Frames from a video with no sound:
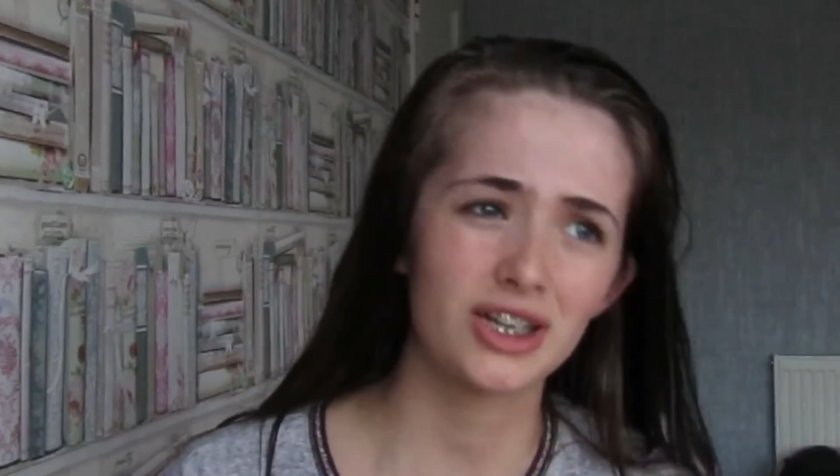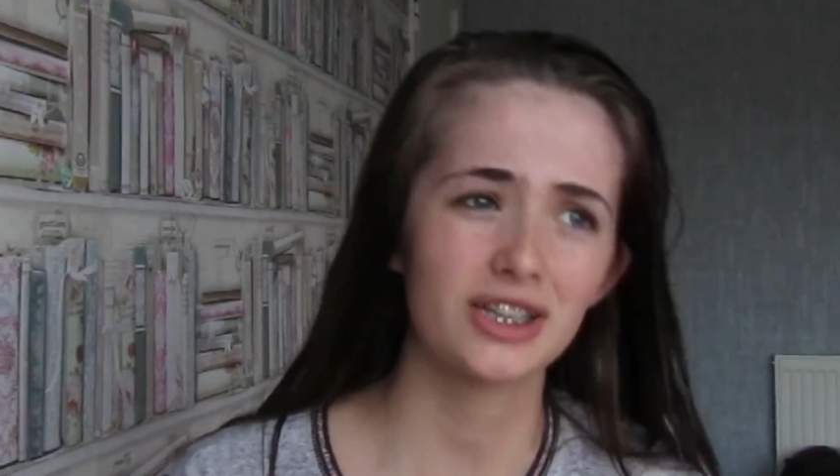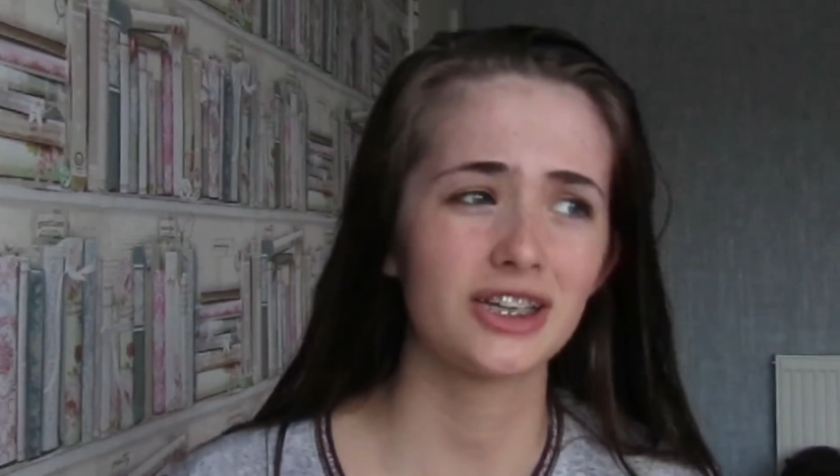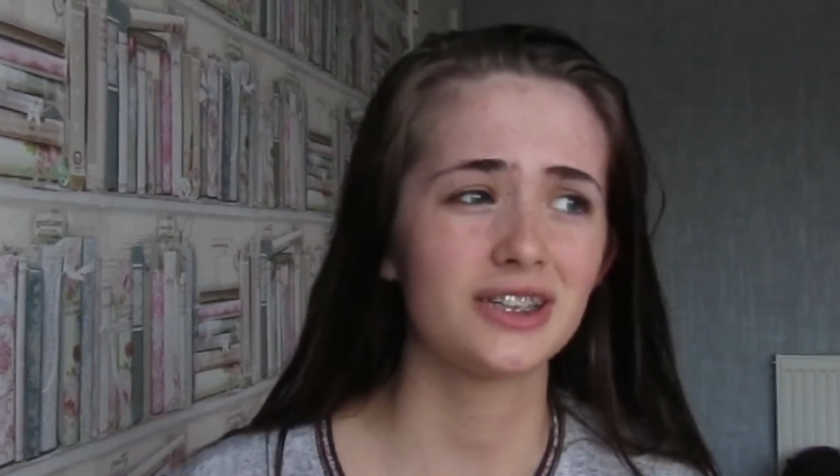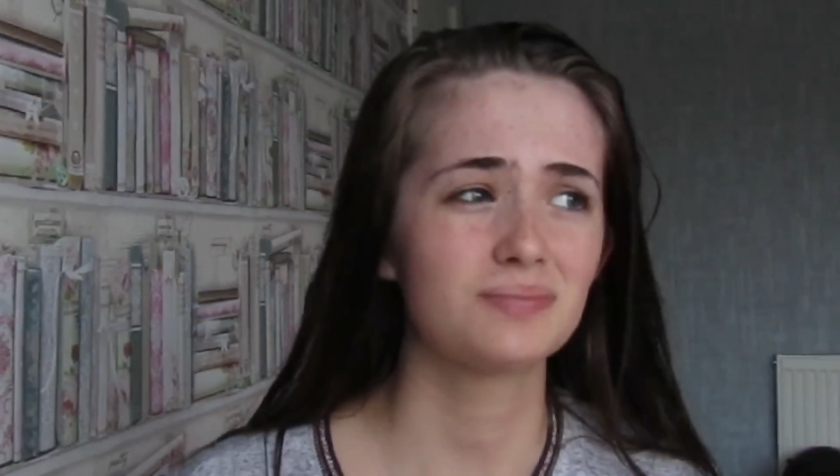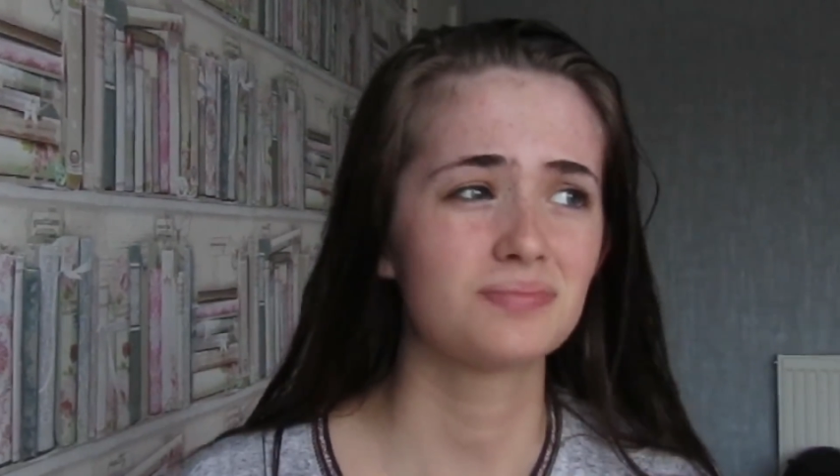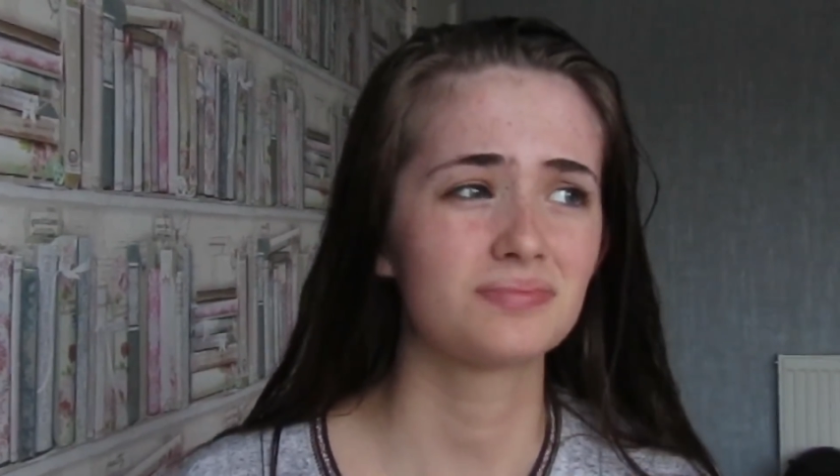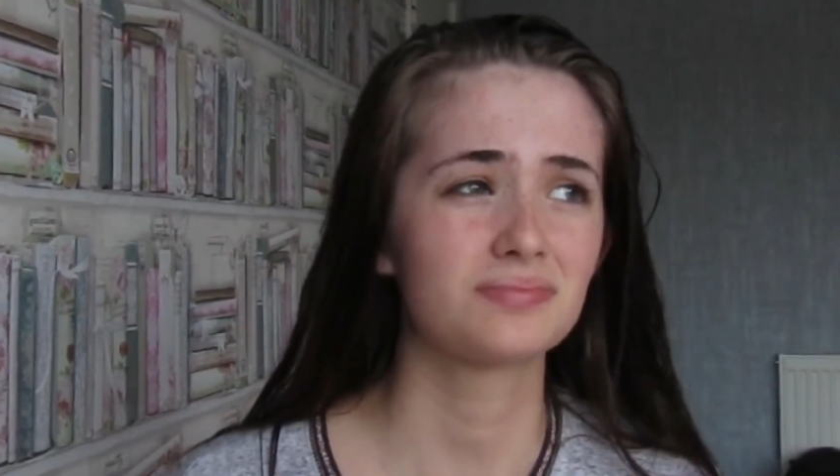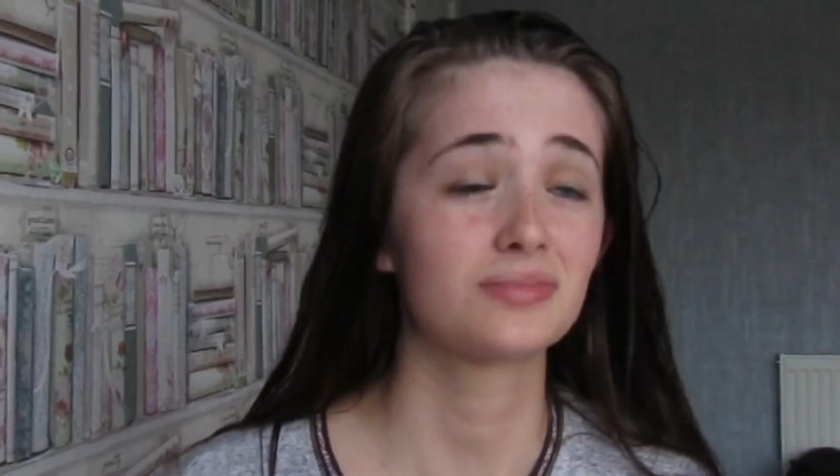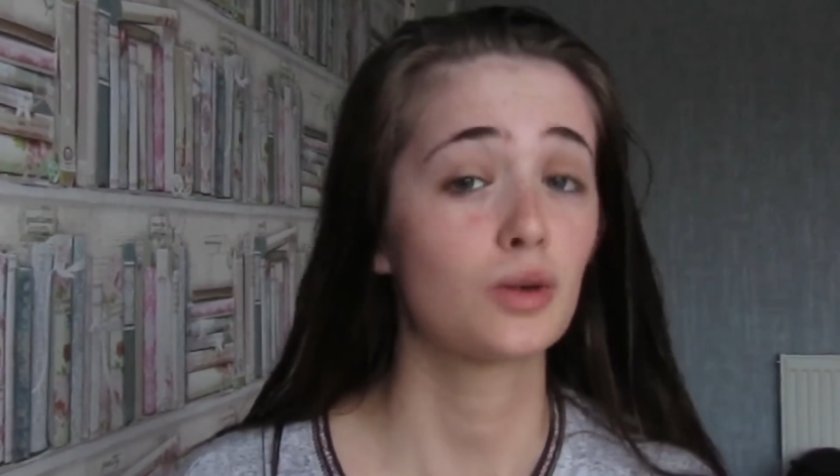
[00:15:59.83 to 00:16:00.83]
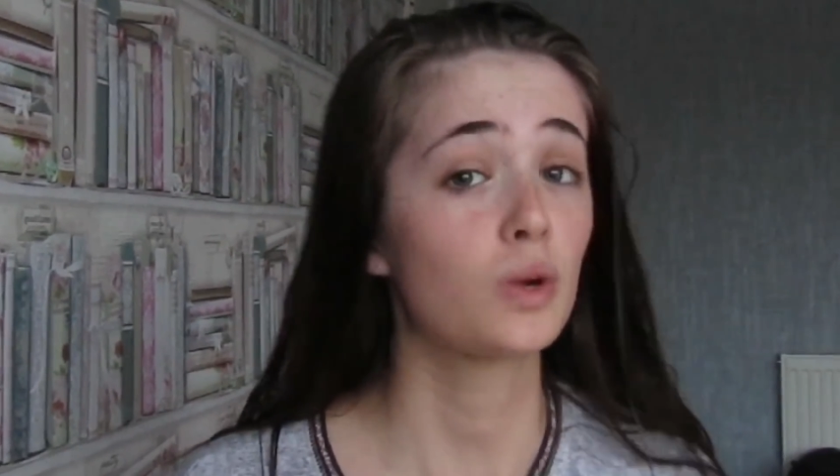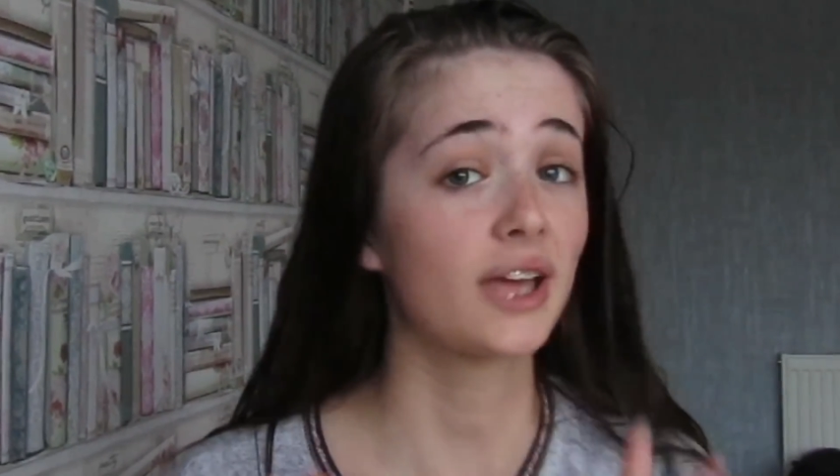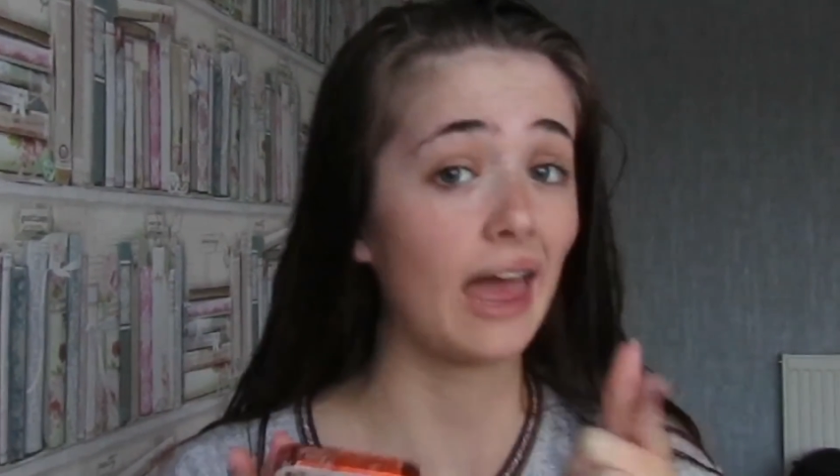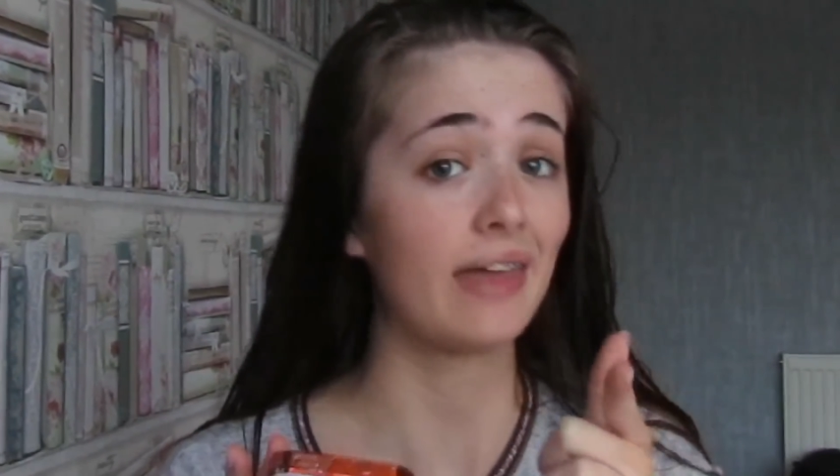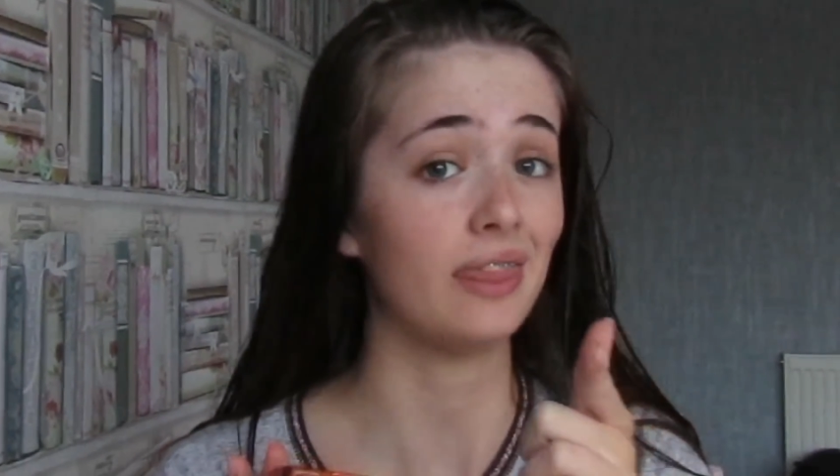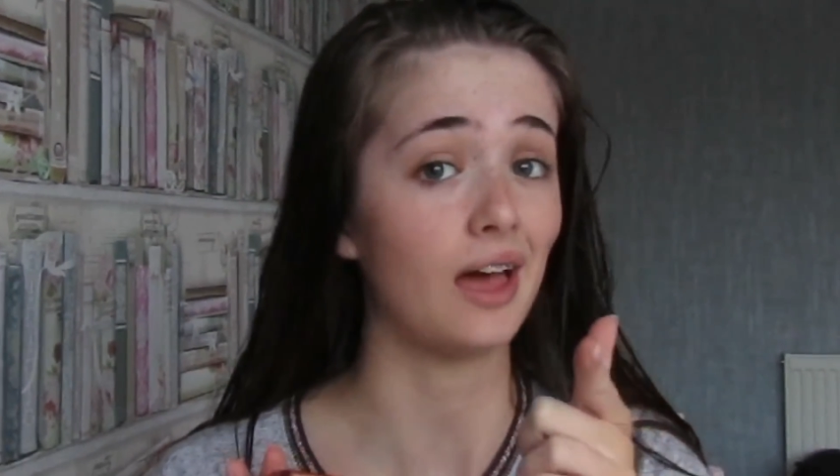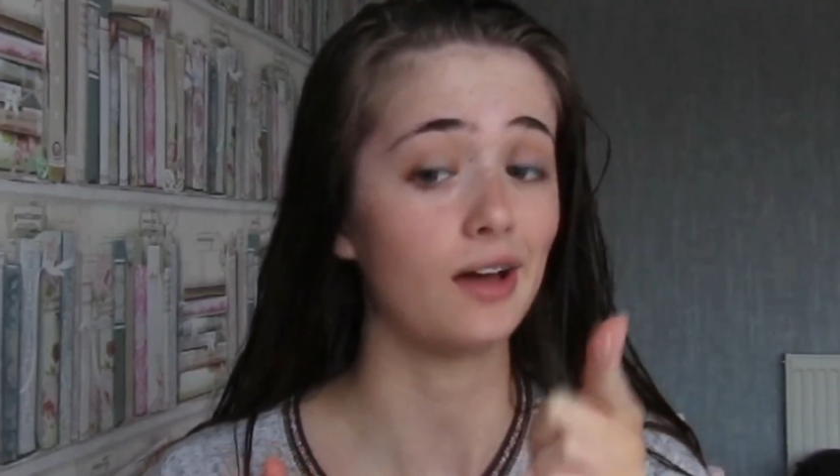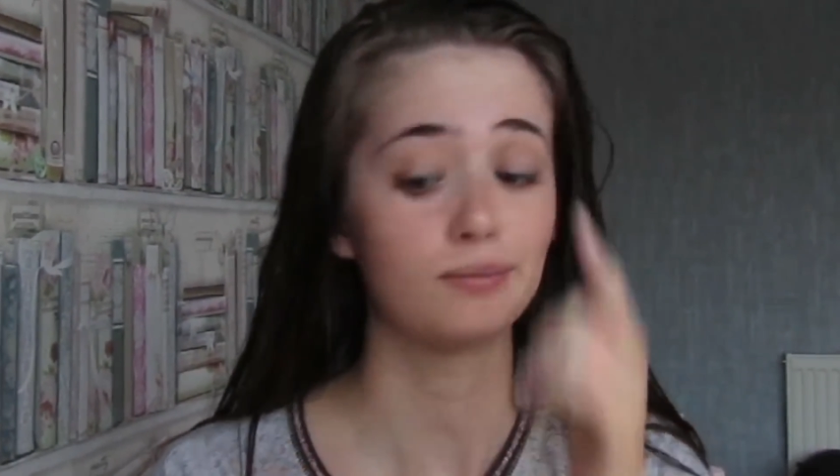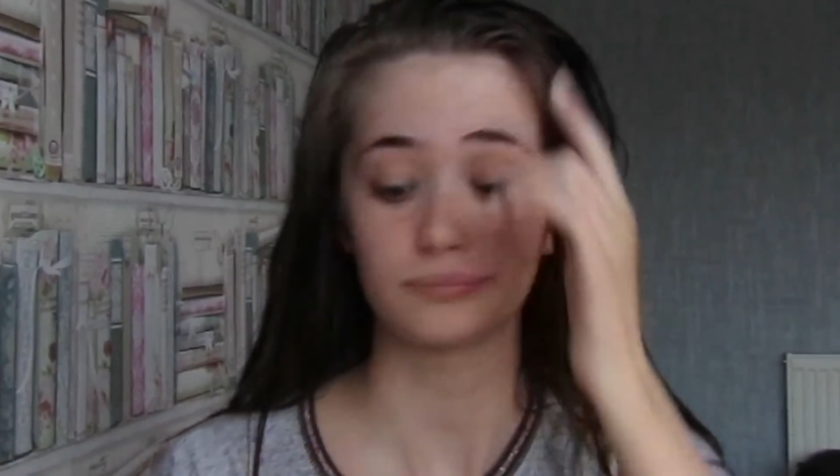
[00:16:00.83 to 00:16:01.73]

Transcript: really. We're getting there.